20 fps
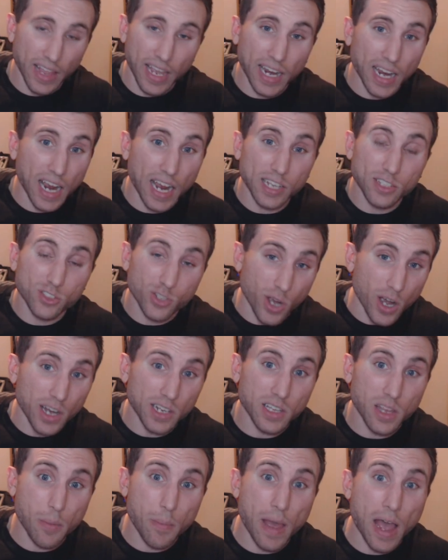Like I
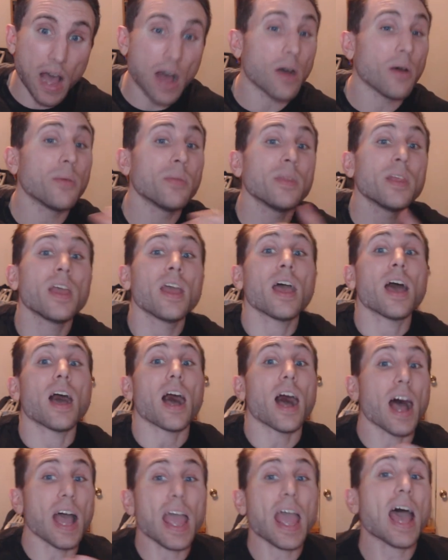talked about,
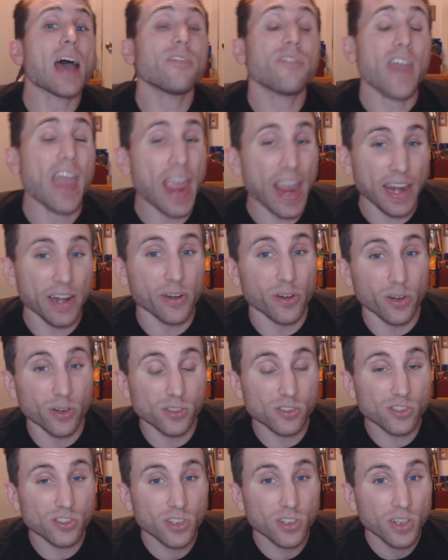I have
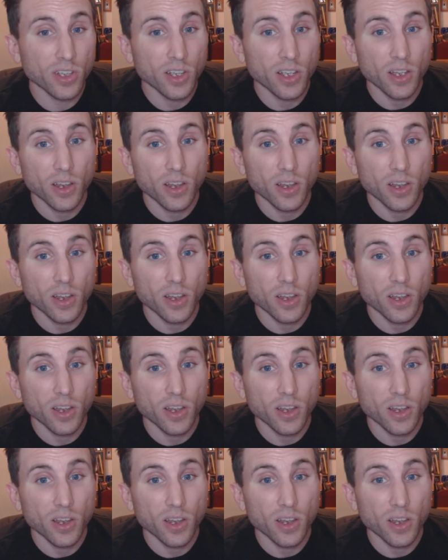haters